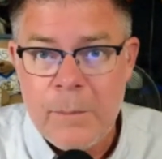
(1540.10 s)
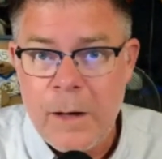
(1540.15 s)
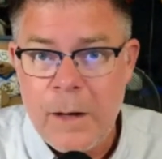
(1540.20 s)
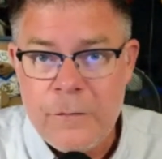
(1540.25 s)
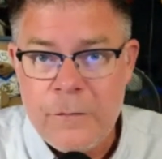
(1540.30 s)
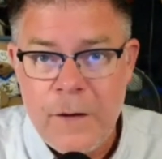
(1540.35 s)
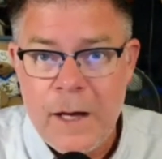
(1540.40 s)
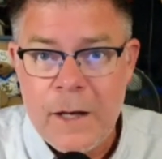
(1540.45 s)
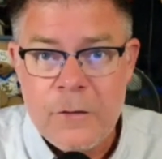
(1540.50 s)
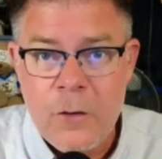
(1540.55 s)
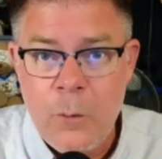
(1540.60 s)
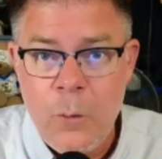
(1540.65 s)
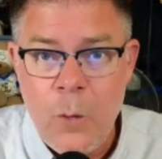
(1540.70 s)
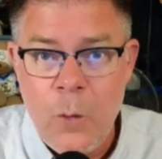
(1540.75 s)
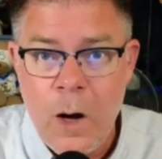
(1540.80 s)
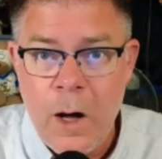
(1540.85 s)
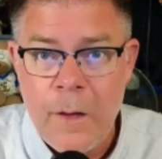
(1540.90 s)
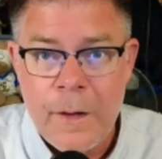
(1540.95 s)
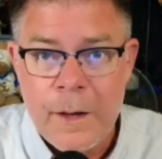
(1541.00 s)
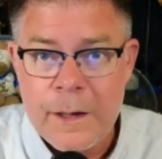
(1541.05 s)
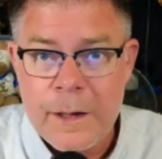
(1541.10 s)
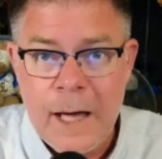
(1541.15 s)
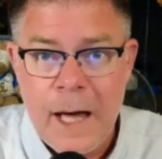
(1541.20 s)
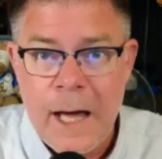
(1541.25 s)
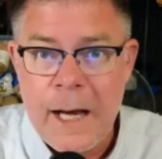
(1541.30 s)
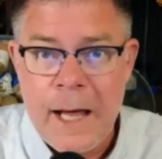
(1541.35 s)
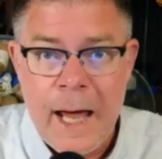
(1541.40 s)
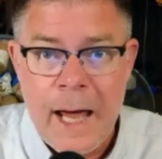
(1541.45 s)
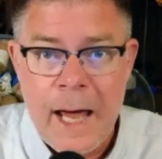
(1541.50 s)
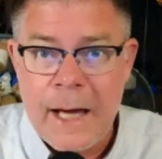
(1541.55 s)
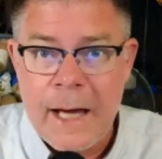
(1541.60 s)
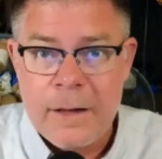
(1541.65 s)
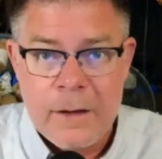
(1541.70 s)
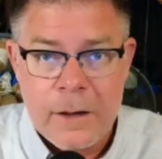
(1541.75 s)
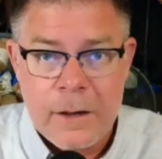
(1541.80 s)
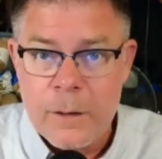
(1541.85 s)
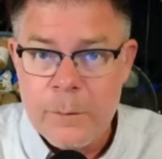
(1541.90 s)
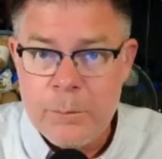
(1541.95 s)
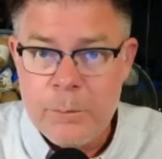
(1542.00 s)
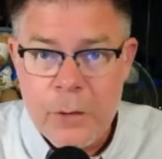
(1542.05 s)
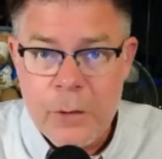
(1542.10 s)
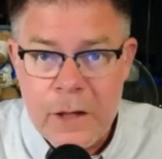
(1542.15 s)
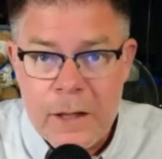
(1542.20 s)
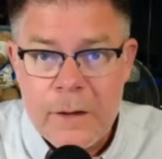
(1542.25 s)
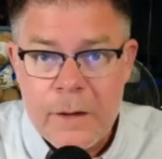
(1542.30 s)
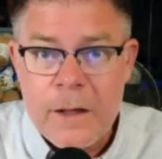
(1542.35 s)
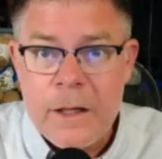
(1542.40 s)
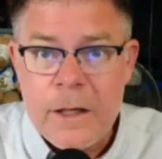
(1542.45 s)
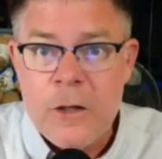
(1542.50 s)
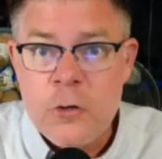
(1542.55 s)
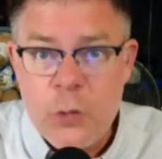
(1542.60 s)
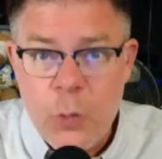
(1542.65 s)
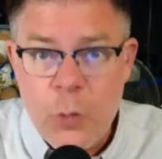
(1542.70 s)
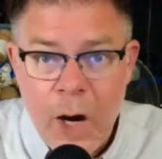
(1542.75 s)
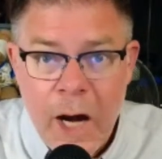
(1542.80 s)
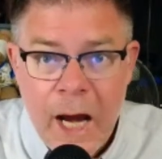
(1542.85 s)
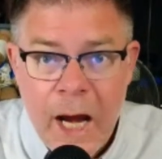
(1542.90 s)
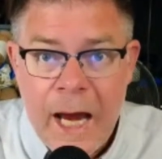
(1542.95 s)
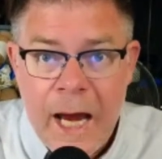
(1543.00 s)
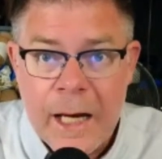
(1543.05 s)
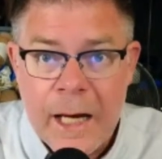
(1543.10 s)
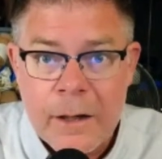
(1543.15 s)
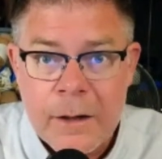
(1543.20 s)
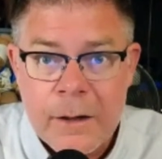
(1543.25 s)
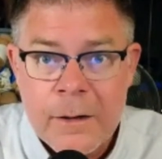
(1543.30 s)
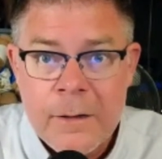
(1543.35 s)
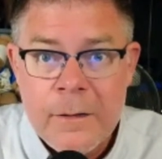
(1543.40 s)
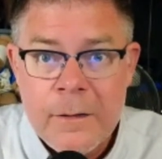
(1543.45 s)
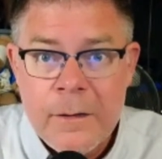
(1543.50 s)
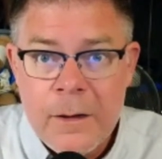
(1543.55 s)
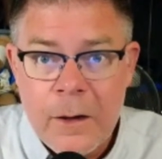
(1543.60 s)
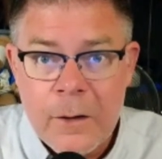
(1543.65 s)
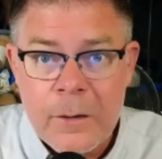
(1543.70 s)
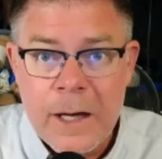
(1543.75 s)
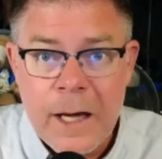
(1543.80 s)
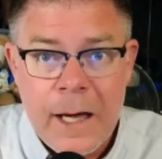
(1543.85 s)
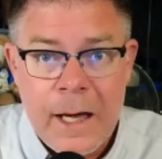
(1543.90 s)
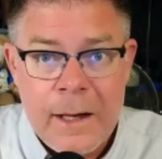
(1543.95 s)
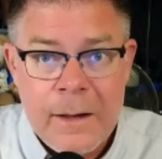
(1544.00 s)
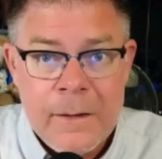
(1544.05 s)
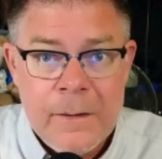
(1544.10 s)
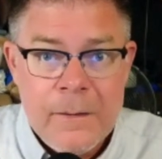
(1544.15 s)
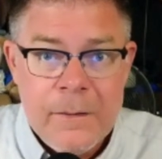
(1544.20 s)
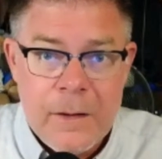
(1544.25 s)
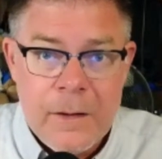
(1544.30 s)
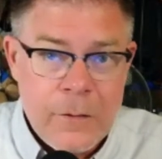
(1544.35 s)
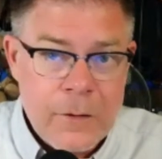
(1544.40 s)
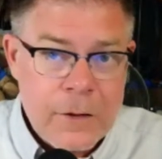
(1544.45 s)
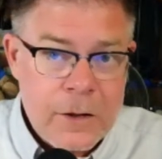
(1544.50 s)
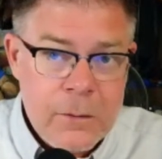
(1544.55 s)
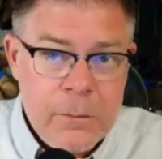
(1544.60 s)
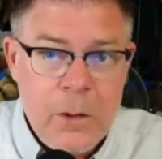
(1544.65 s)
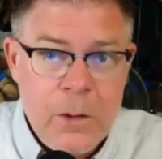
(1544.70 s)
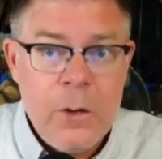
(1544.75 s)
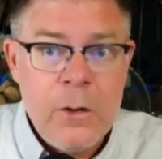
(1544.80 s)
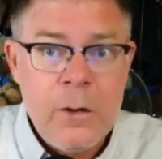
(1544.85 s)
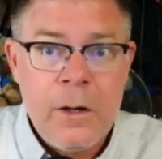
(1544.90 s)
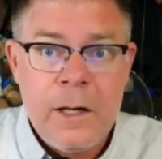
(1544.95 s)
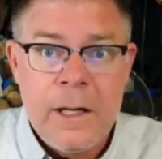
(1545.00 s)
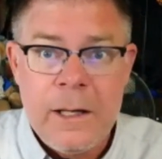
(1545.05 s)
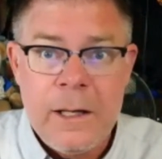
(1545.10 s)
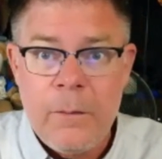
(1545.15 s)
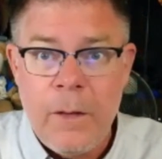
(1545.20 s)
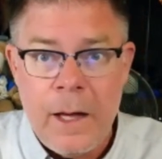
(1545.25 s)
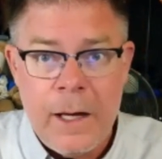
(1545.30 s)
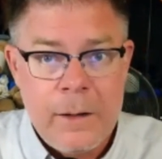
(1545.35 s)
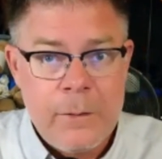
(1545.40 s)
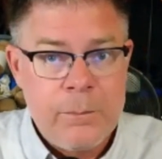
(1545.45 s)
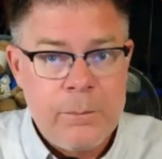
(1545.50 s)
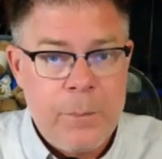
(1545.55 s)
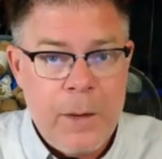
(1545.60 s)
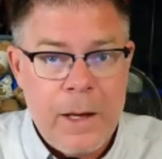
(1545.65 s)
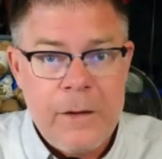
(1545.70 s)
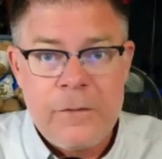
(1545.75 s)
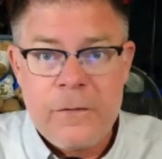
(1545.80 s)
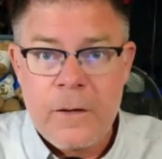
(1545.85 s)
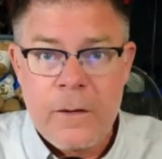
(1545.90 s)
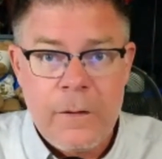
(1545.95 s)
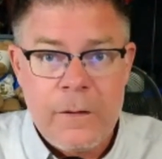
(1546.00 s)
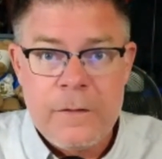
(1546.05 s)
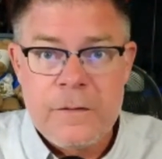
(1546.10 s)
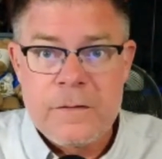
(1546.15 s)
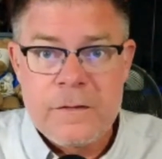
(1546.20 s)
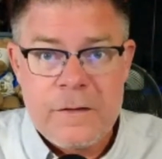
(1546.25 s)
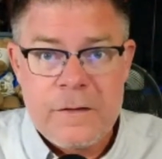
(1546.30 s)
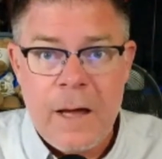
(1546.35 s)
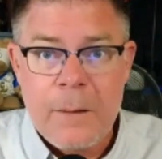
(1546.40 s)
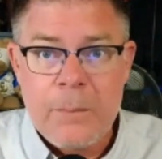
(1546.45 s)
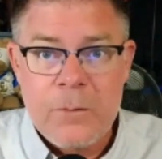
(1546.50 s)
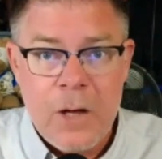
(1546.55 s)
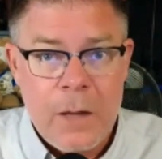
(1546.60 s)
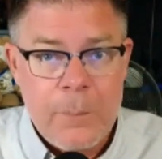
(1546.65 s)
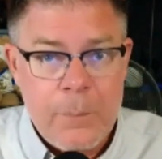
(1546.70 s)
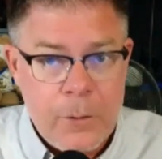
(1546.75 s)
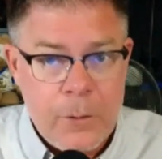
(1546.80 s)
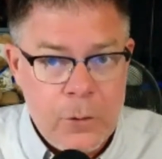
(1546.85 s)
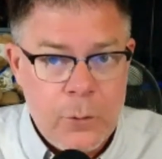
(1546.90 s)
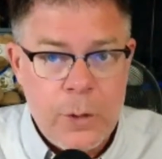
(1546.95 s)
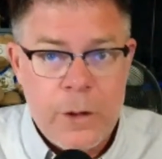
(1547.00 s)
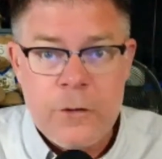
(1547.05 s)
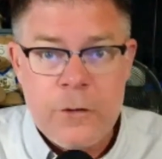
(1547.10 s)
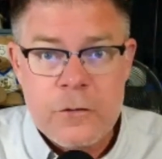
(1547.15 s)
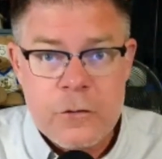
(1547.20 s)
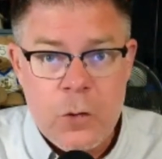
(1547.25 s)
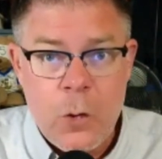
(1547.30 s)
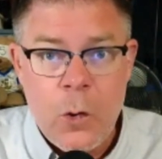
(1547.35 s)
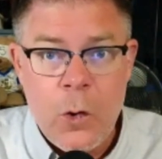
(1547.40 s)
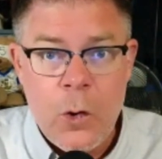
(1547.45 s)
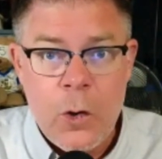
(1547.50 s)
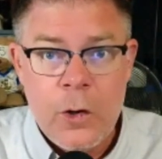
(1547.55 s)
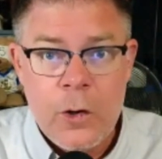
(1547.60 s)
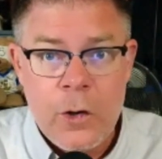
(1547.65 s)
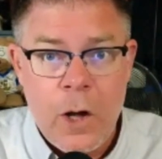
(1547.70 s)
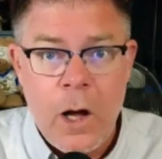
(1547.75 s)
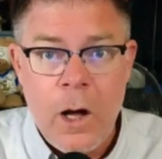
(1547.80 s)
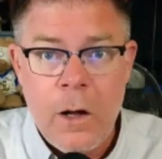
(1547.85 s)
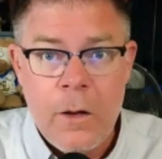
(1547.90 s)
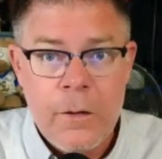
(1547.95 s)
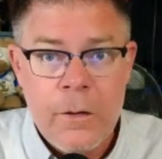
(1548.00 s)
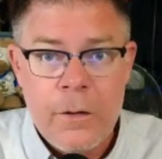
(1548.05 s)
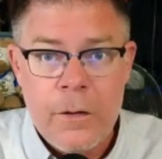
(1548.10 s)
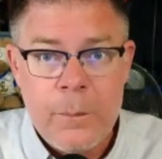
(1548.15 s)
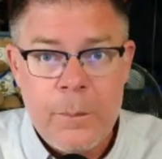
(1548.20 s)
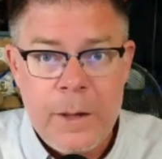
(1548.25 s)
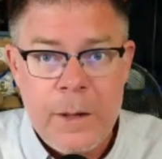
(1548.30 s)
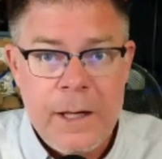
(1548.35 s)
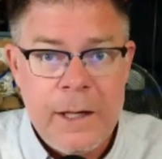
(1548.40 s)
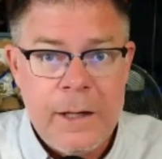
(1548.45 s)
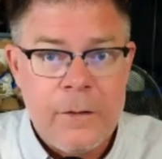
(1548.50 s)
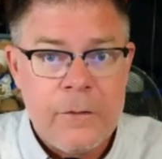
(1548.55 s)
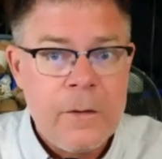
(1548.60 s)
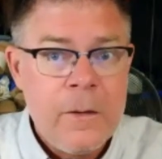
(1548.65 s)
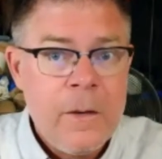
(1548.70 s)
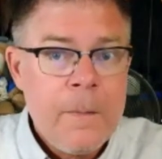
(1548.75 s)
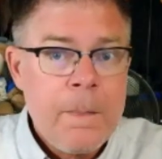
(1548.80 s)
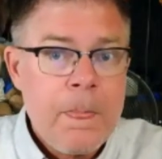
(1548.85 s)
Phantom wallet got hacked and completely drained. Okay. And the community basically stepped up and restored all of the beans.